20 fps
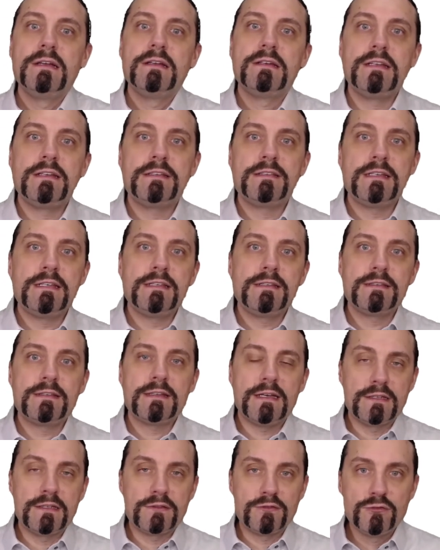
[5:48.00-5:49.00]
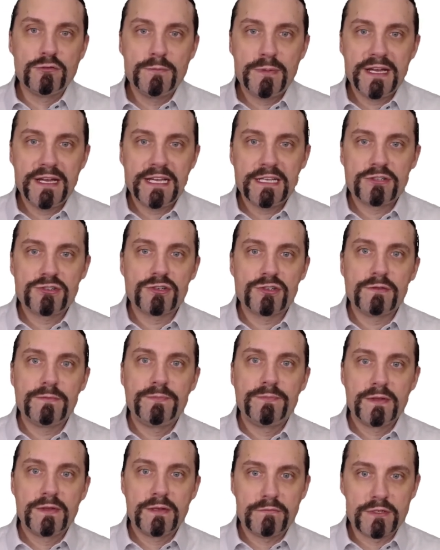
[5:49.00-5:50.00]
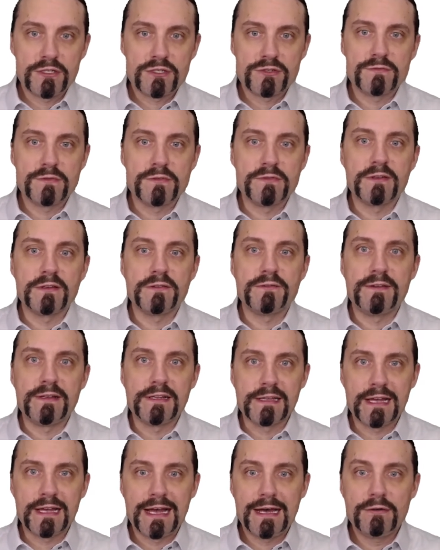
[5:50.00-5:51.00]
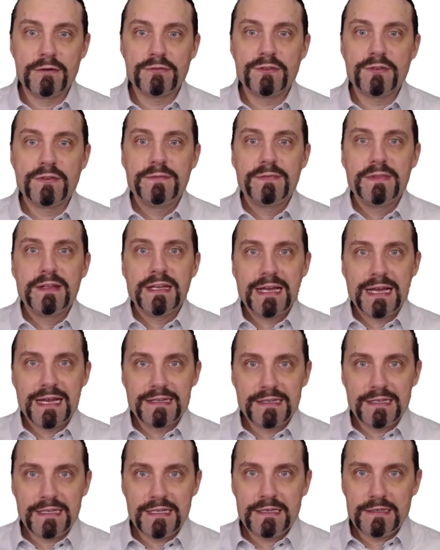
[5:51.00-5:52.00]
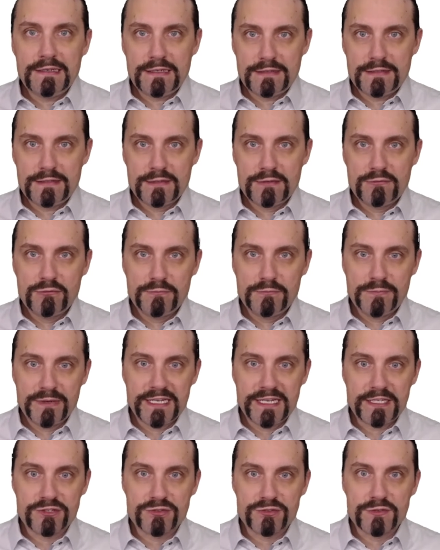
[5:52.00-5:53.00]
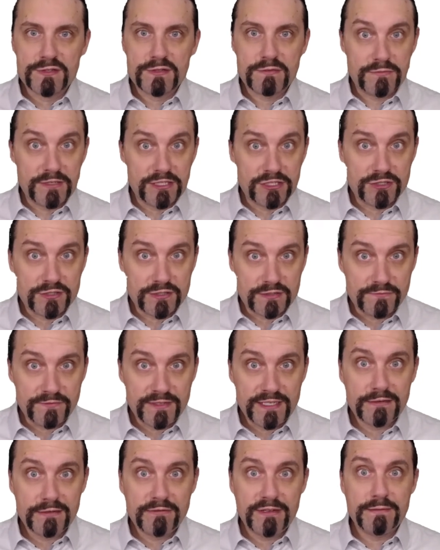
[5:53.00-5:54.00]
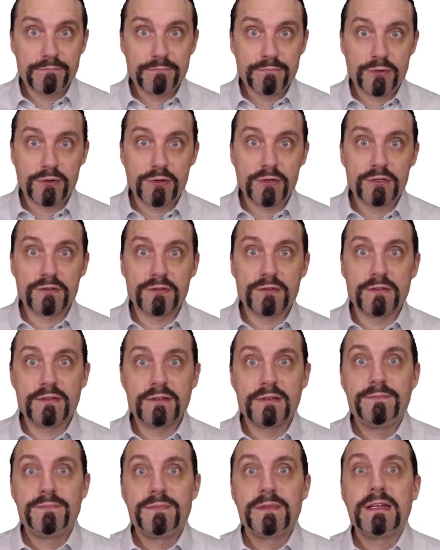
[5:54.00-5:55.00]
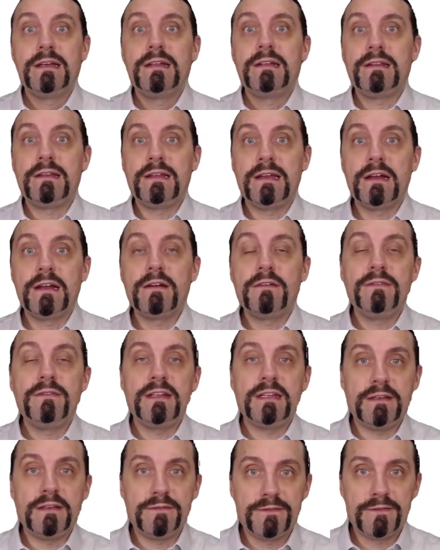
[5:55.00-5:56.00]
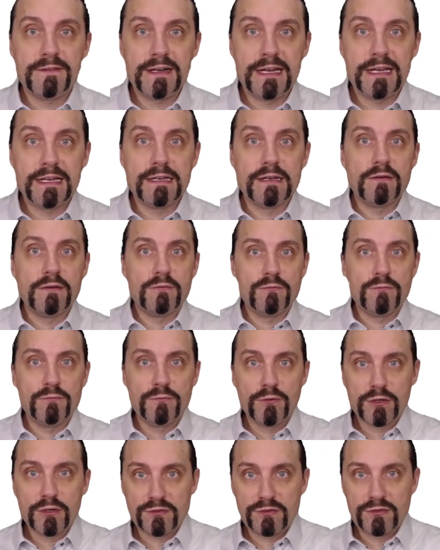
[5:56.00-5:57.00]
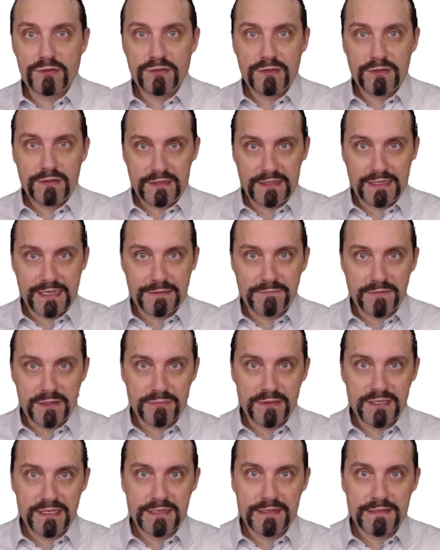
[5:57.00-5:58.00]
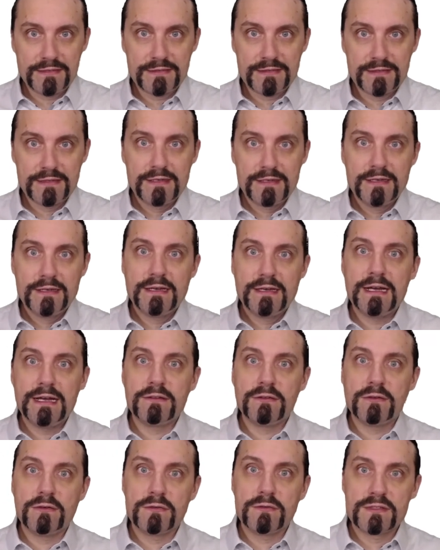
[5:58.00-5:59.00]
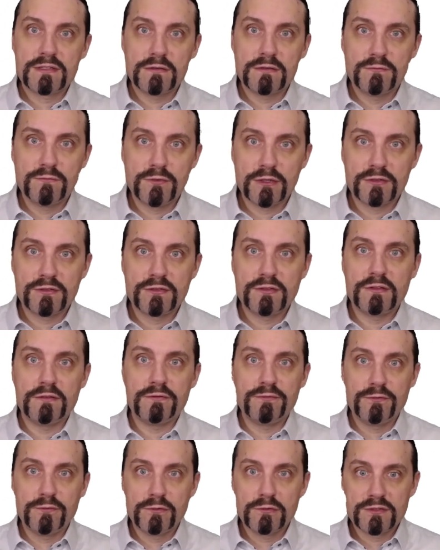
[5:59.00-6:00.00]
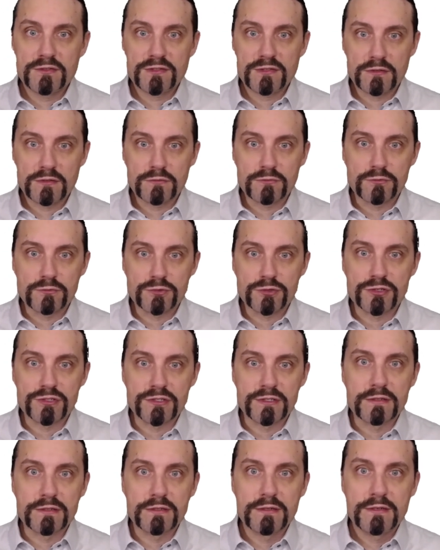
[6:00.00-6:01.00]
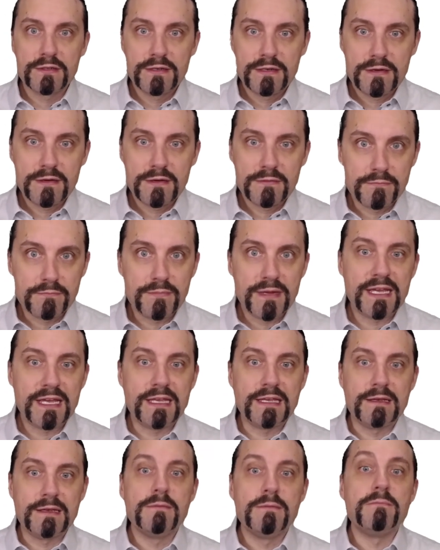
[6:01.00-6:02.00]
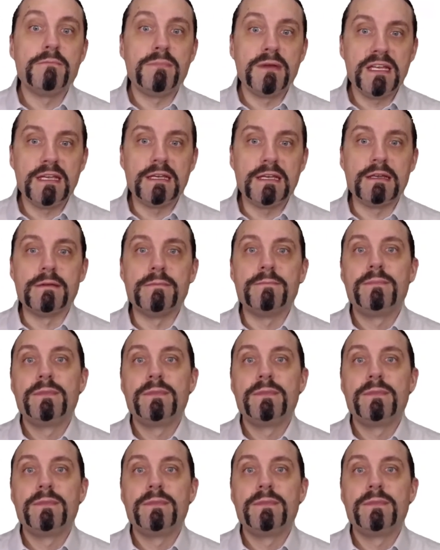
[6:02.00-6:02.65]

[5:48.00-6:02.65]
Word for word: This is a two-pager, which we will fill out. And in these two-pagers, which is very important, there we define what the MVP is and also what the full solution may be.